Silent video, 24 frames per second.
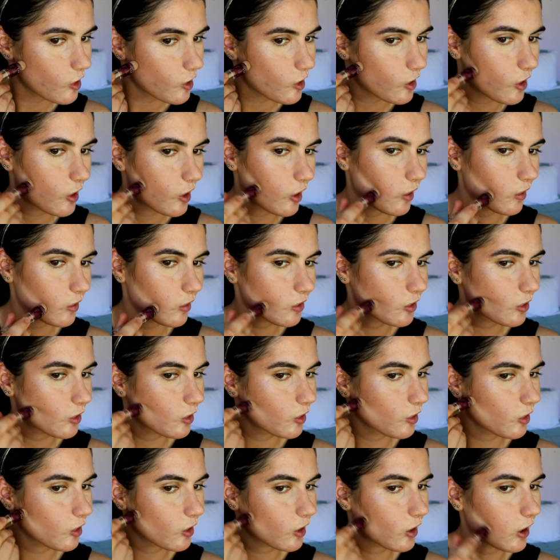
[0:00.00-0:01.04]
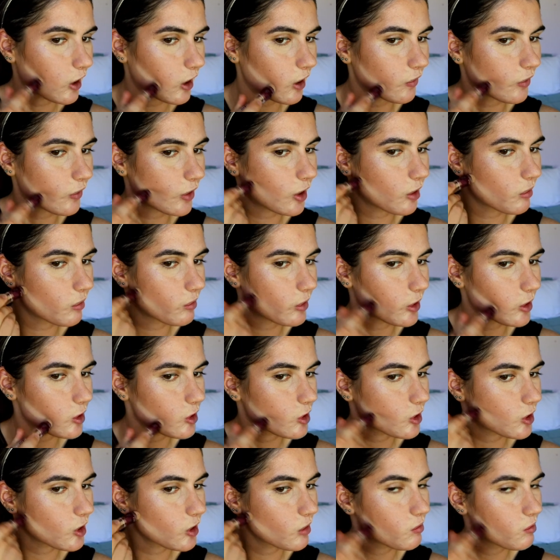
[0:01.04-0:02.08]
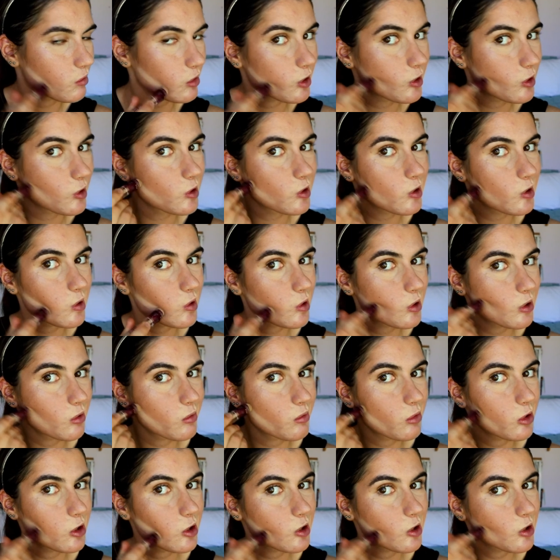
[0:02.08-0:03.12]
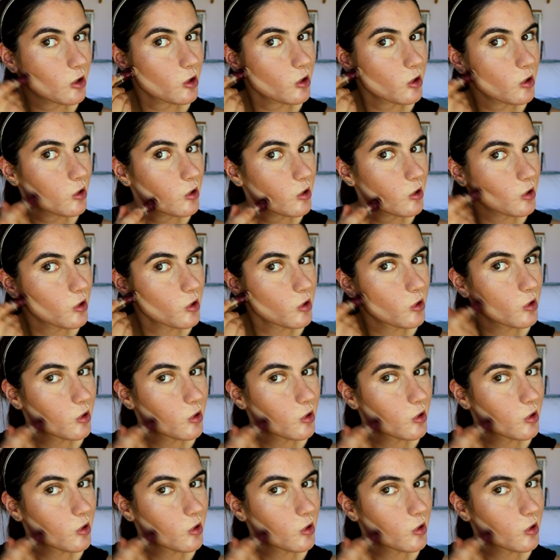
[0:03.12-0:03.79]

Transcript: I also carve out my cheekbones a little bit too.